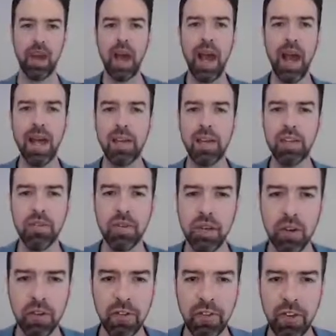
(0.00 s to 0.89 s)
Answering
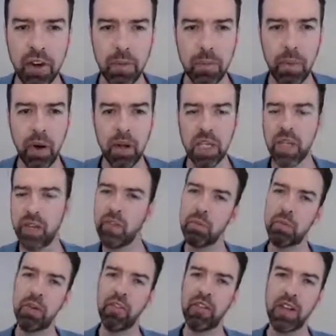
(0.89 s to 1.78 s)
your phone in a positive
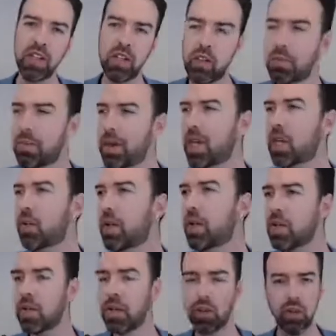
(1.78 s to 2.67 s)
and professional manner when
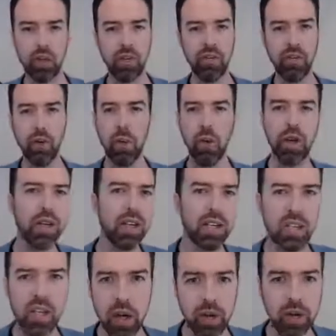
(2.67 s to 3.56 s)
you're looking for work is
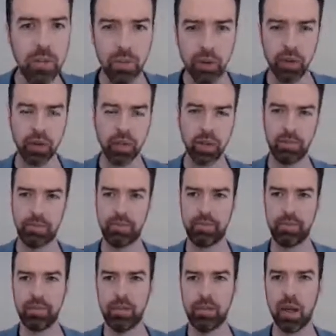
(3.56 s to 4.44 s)
so important.
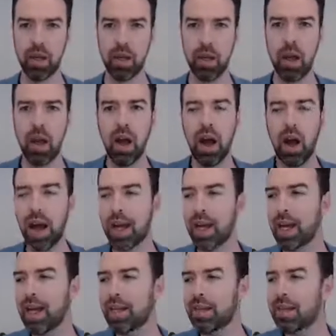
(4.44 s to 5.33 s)
I
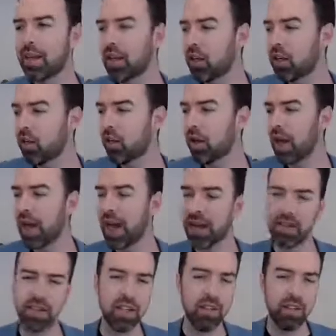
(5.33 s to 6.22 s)
can't tell you
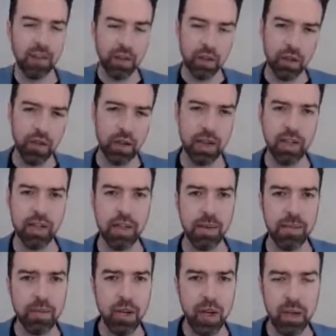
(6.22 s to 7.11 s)
how difficult it is
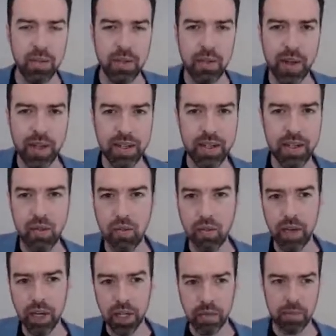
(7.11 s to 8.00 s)
sometimes to actually
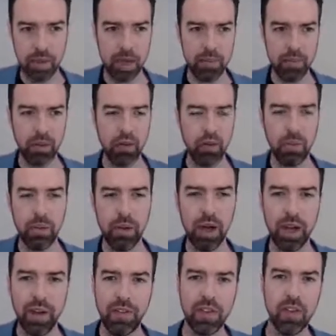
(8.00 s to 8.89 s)
reach people who
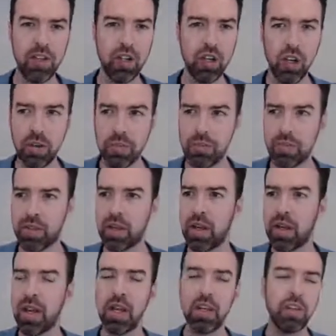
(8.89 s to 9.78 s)
apply for jobs.
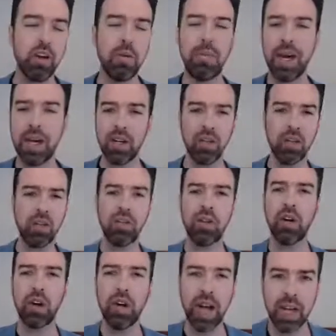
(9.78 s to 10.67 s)
So make sure you've
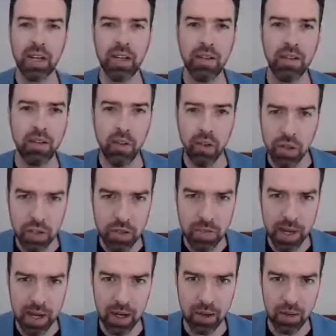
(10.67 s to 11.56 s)
got an active
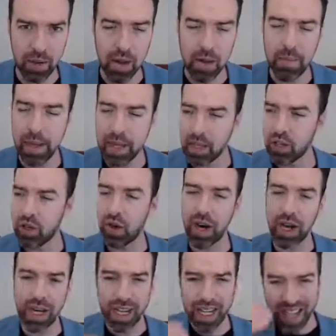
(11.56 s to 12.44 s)
voicemail. Make sure
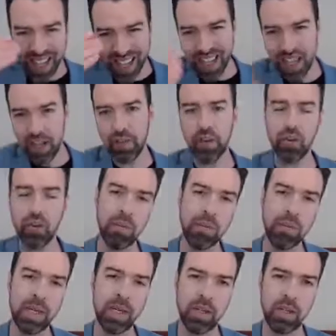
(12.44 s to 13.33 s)
I can leave you a
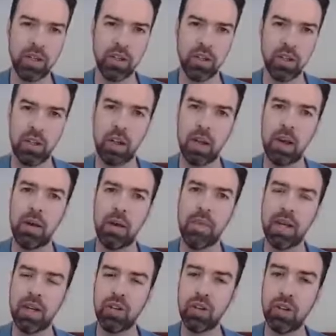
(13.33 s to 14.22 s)
message.
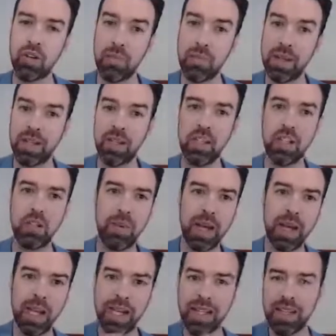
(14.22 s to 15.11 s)
Make sure your message
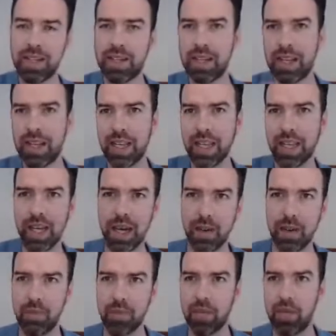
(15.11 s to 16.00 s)
bank is
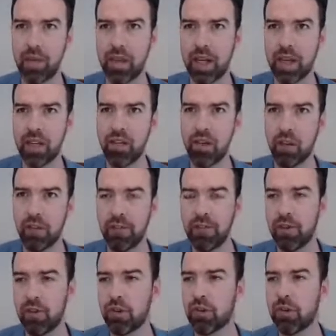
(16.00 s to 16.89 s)
clear. It's not
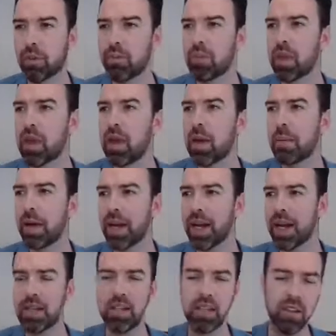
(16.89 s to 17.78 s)
full. But
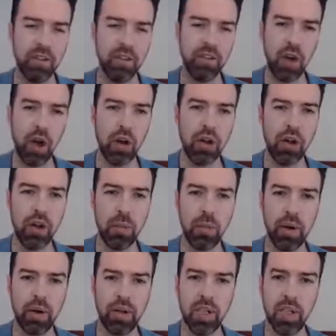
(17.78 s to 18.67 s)
answer the phone in a
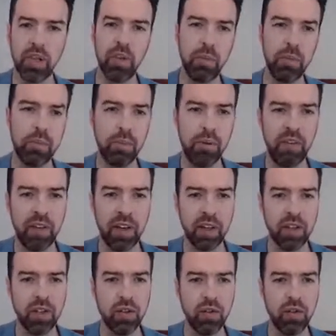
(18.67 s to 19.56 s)
positive and
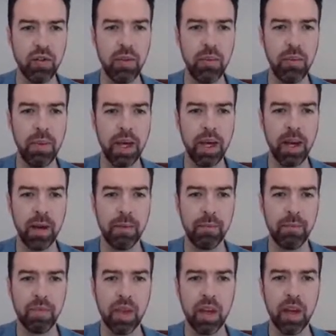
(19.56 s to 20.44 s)
professional manner.
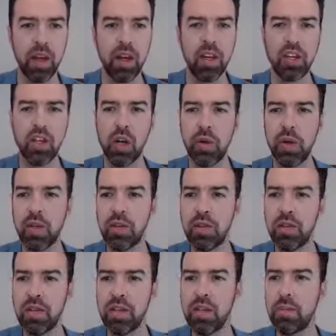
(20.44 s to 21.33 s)
Show
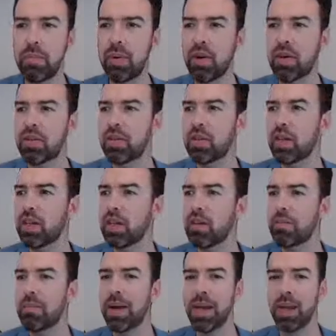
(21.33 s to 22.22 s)
interest in the person that
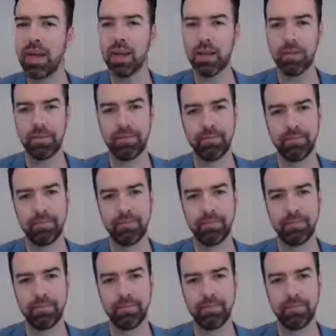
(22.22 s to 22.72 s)
you're meeting.